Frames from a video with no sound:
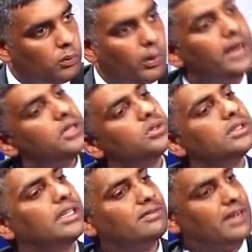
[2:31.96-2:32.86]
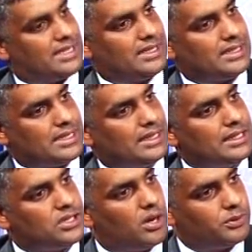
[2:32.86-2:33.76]
why don't the investors see
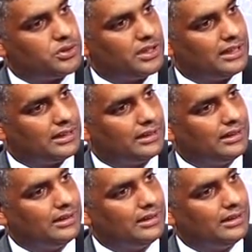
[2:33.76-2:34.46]
this opportunity?